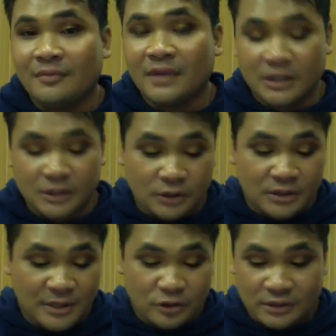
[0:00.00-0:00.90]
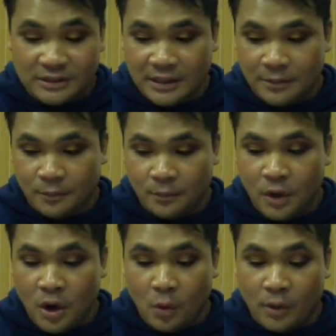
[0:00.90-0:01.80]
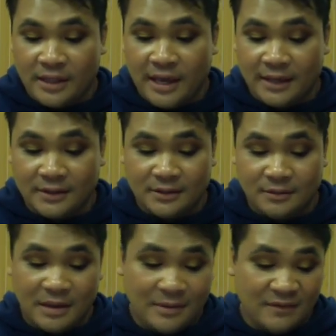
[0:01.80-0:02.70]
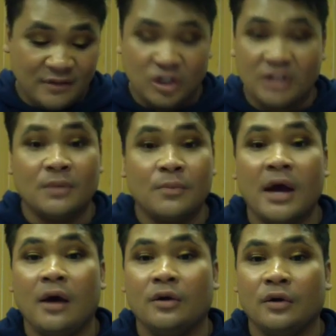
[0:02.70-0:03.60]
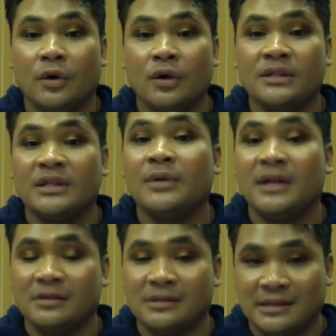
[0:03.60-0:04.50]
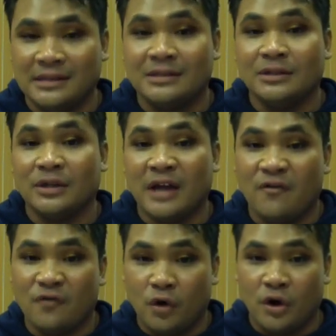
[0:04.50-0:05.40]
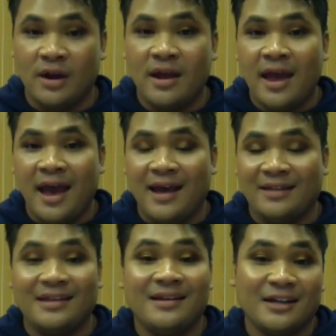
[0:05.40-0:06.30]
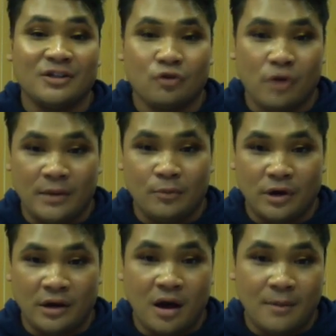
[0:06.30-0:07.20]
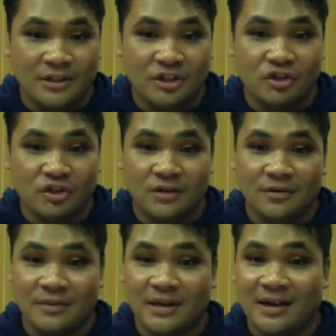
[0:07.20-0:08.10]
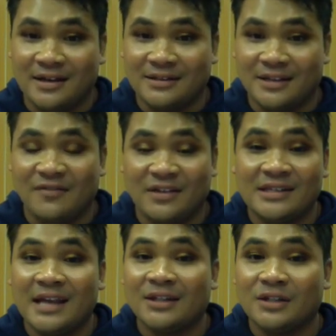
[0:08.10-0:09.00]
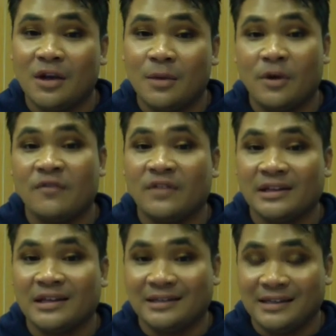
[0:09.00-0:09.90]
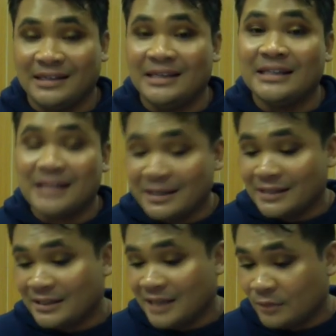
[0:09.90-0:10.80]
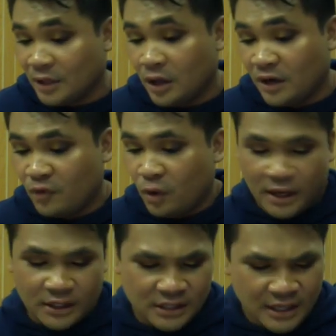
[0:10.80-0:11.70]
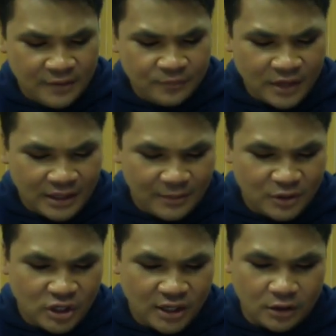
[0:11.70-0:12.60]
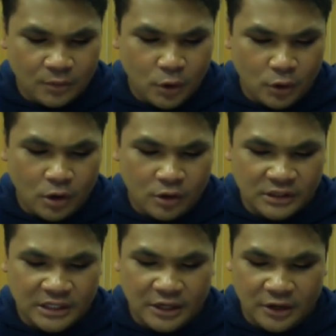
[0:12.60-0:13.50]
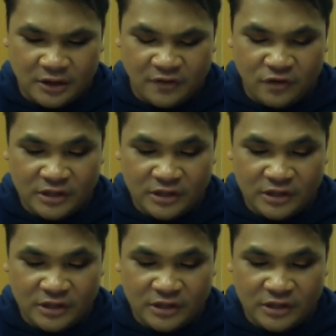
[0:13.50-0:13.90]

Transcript: So Dimitri is some one that maybe even Jason Brown or someone else needs to look out for at the next Grand Prix competition. Because if he skates perfectly clean, he does attempt a lot of quads. Let me check out the protocols here in the free